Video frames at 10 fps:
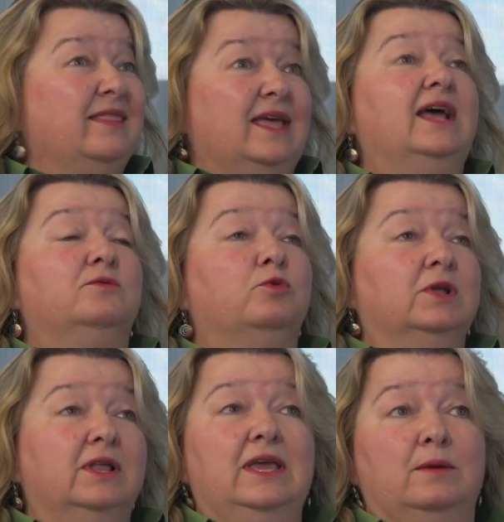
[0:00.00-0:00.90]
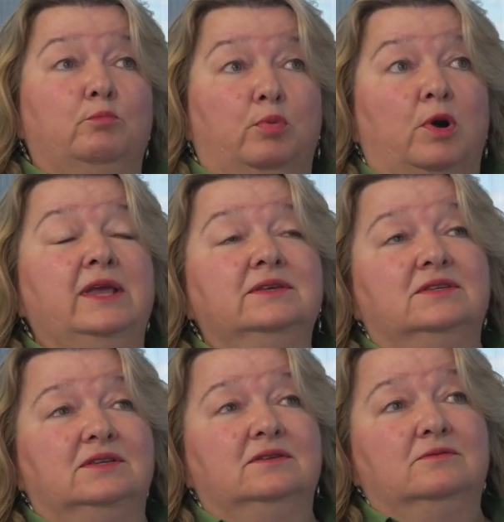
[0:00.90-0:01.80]
that had really
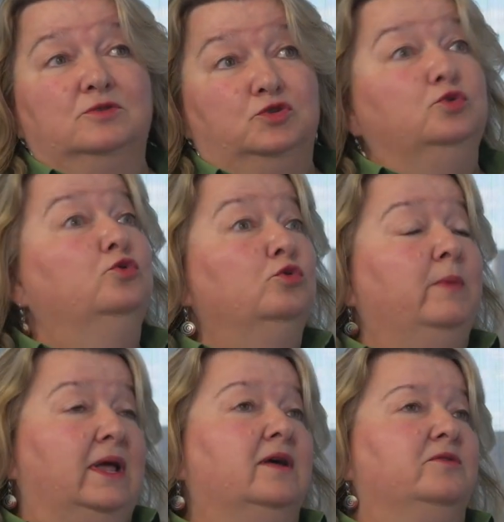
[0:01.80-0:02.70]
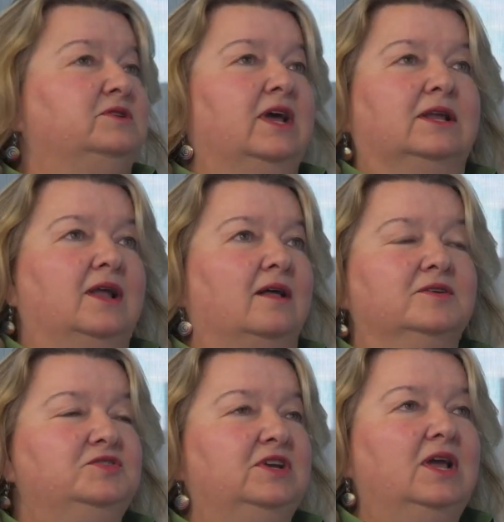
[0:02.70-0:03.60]
embraced Zoom and other
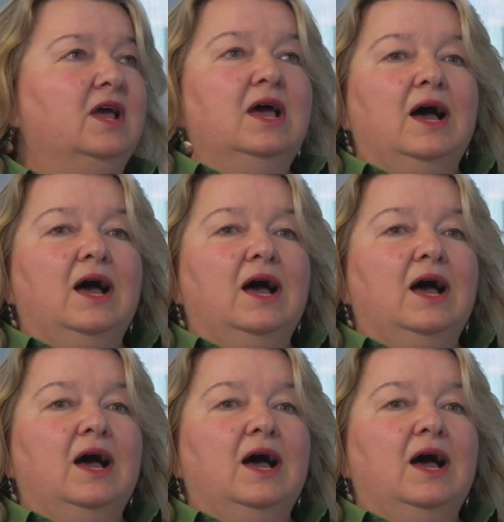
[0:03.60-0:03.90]
technology.